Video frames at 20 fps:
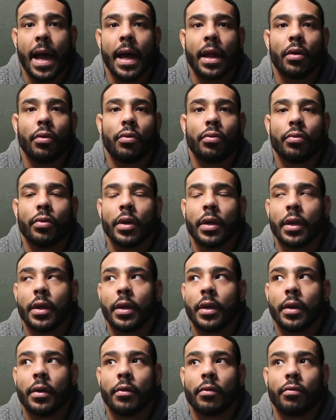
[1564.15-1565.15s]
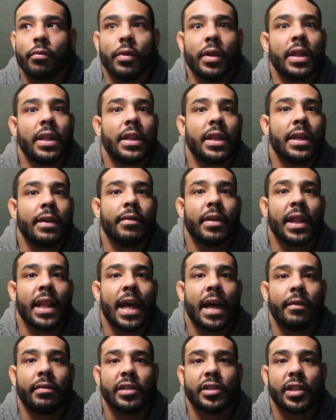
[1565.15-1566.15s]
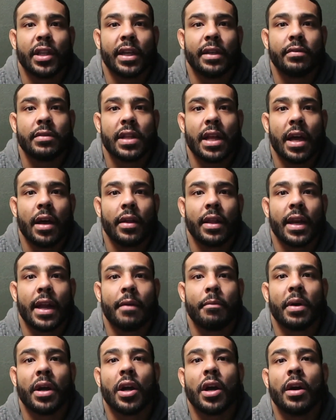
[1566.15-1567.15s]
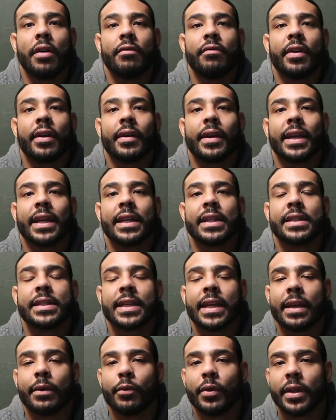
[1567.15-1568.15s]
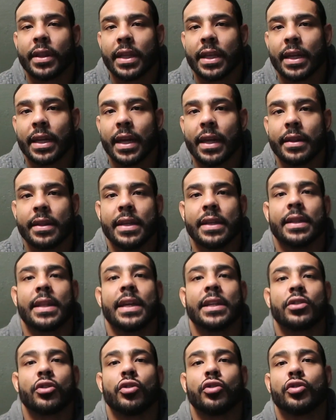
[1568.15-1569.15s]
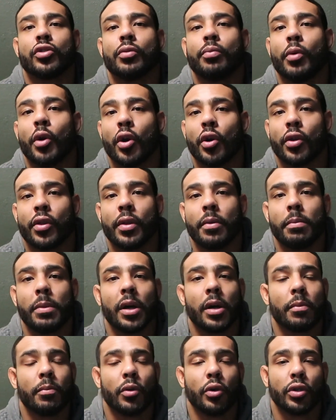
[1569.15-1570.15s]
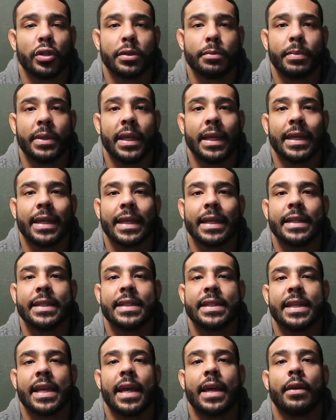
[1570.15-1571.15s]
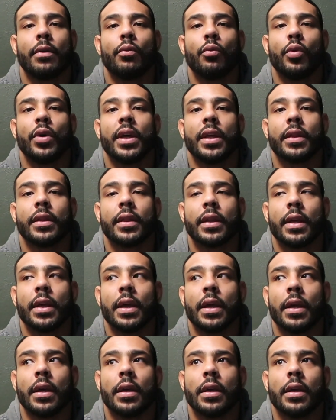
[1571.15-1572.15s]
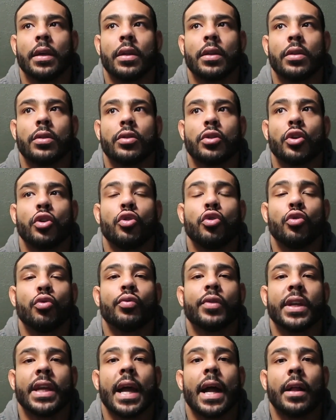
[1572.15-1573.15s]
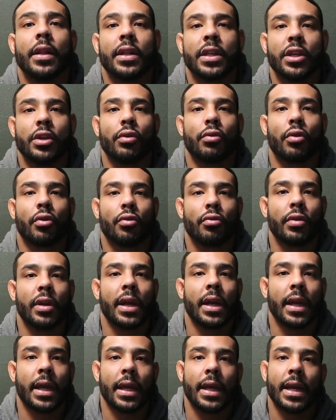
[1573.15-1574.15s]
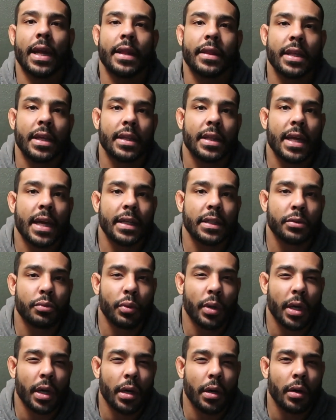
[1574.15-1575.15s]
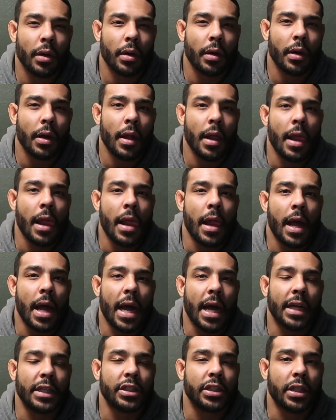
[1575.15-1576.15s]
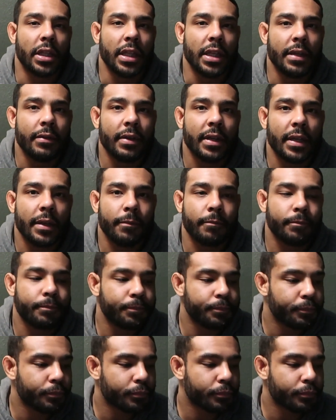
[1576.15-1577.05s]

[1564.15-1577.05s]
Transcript: I don't really live a lavish lifestyle and I become very content with it. And I think that's also part of the monk mode is being content with the new reality you're creating. And I think that's where I should leave it.